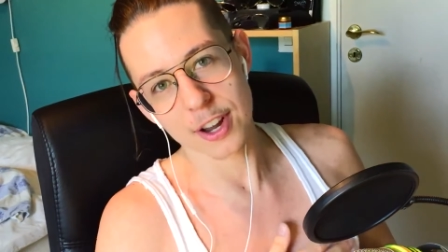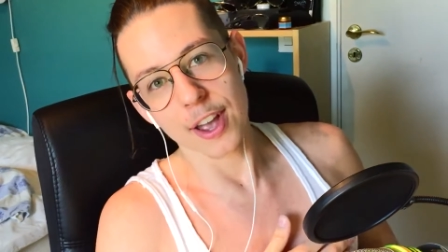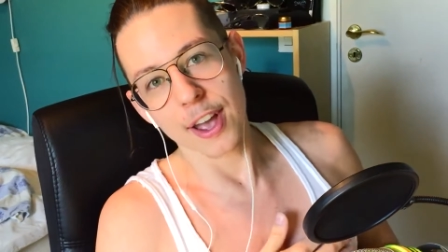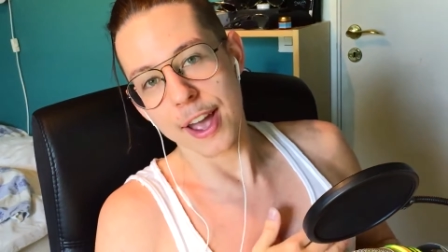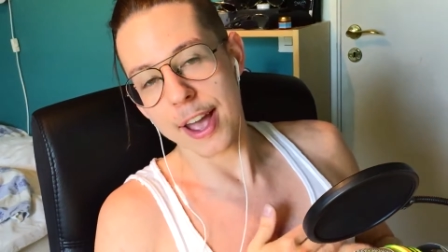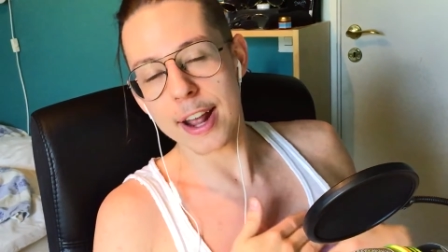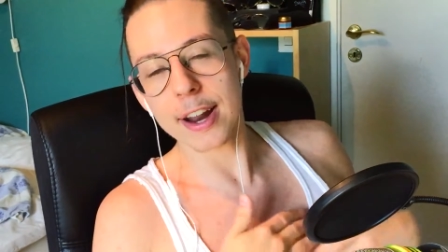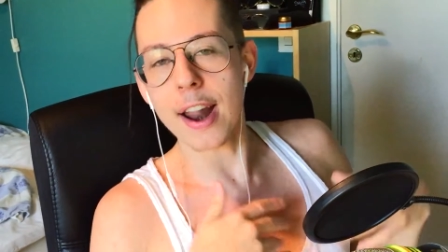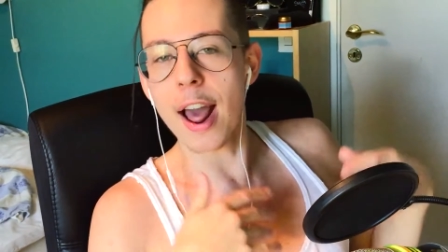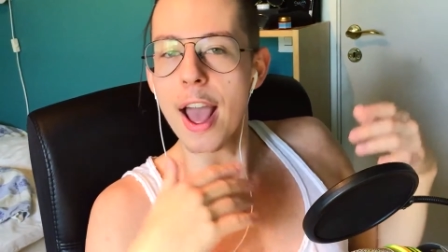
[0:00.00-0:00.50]

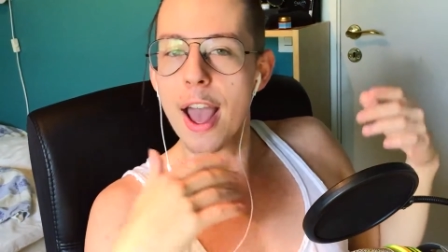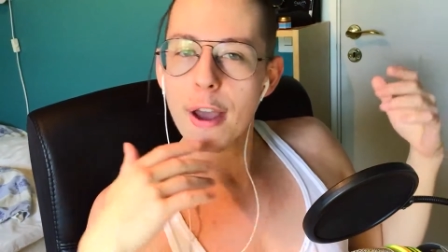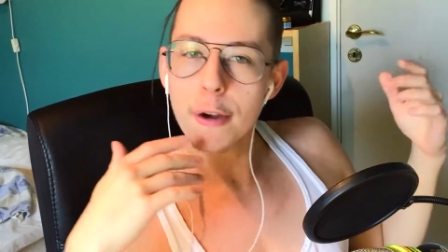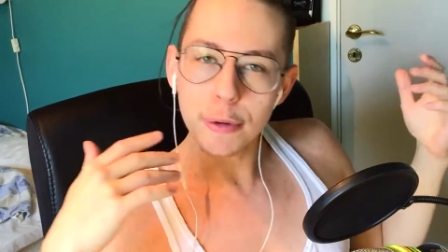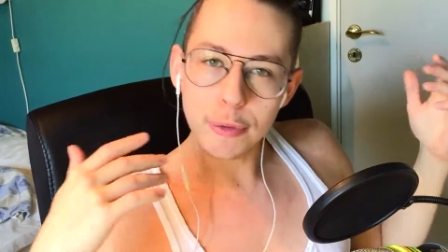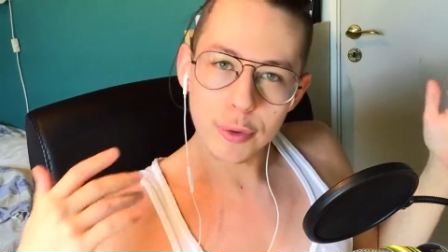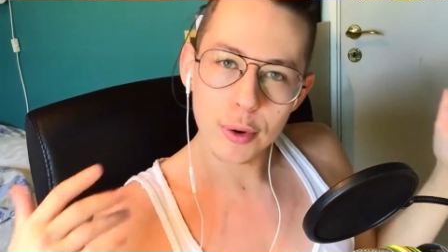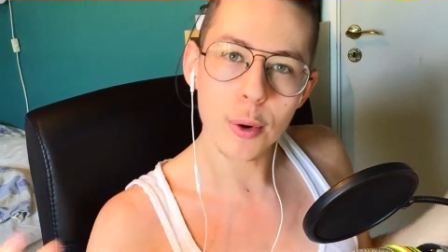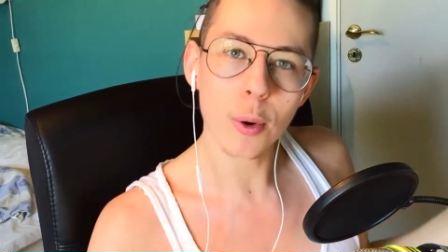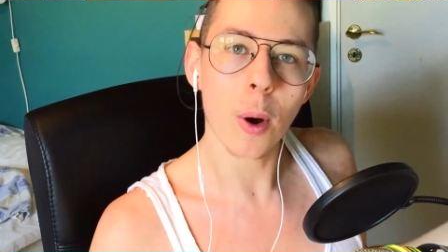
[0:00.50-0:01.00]
And
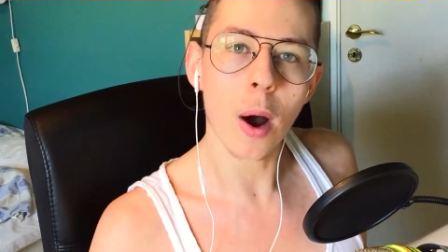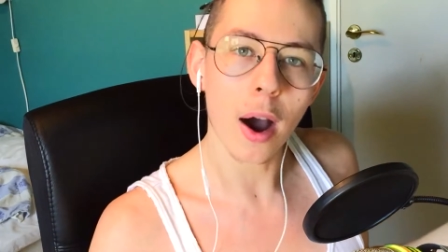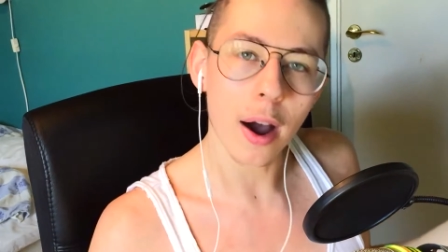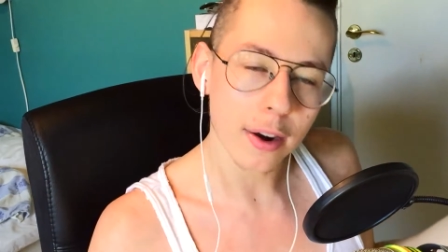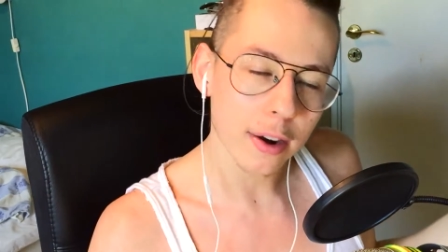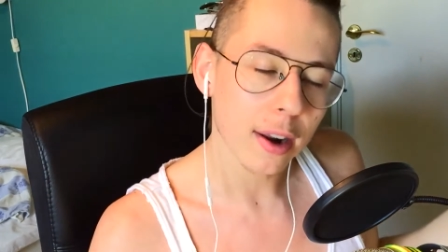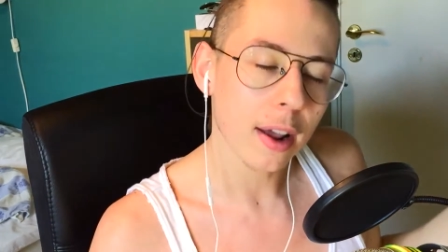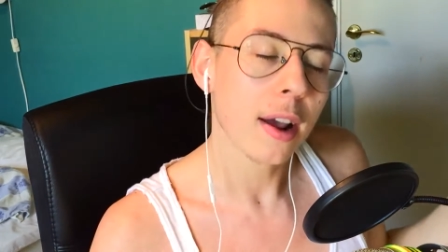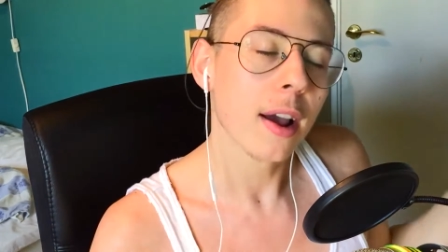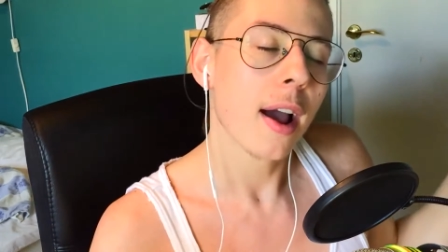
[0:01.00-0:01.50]

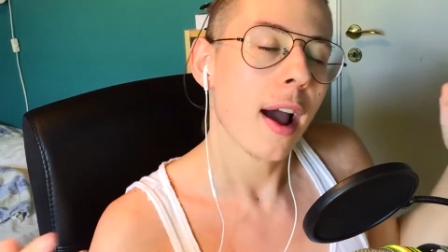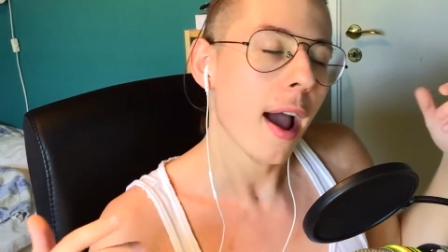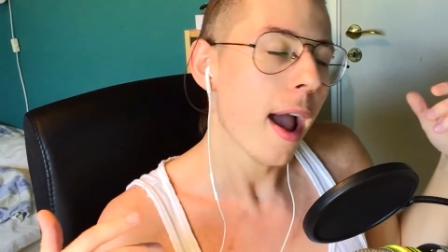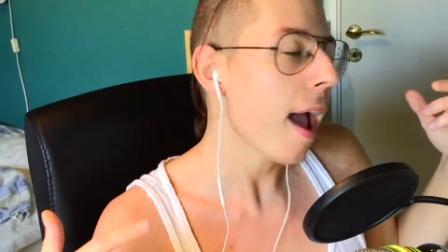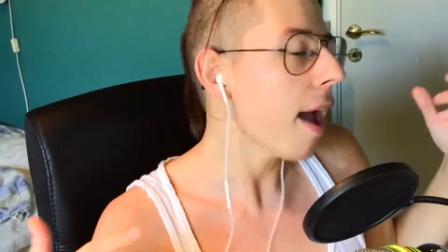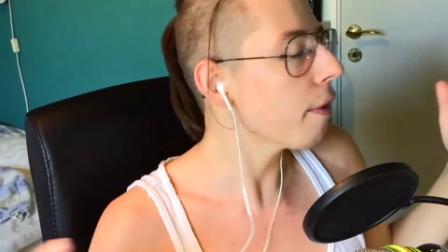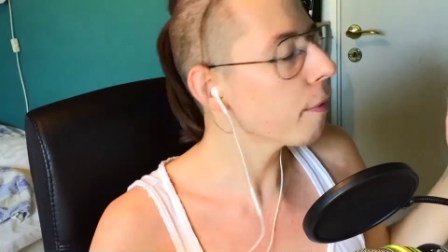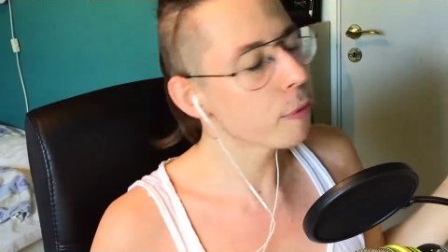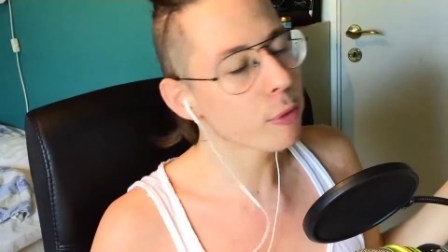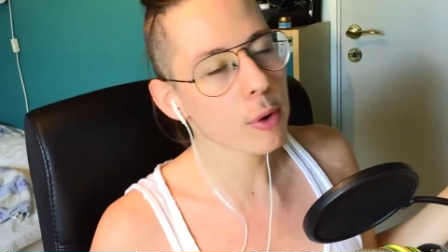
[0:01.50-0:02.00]
everyone,
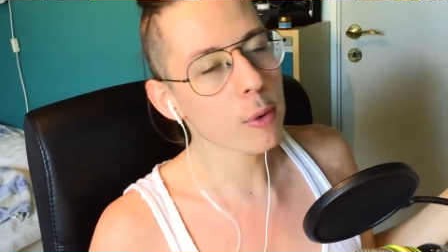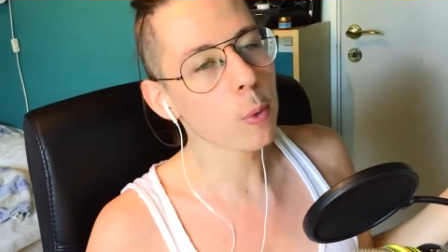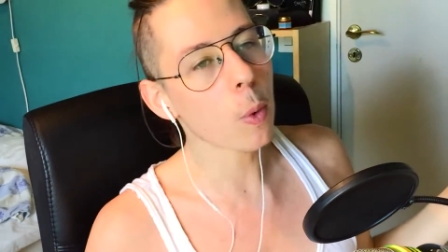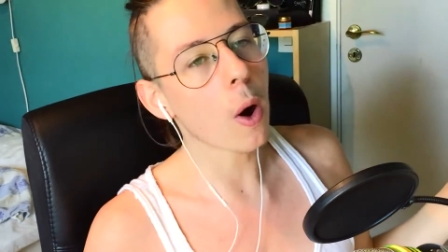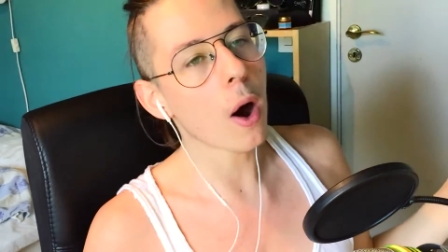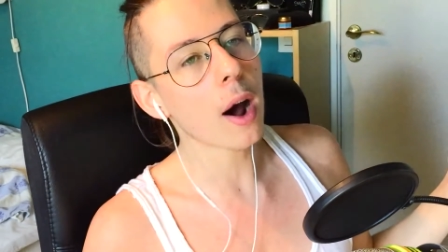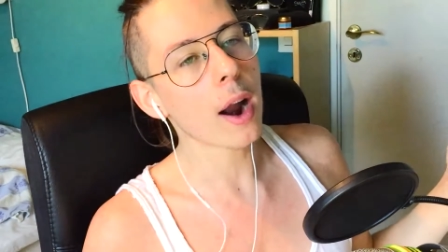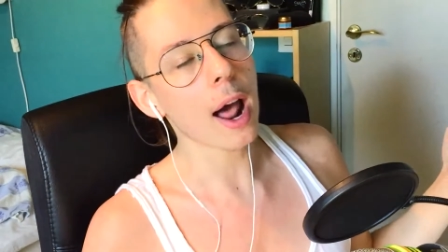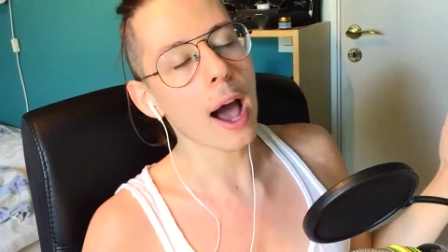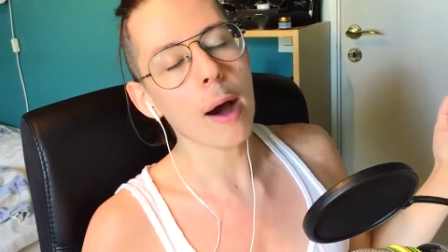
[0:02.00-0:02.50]
everyone,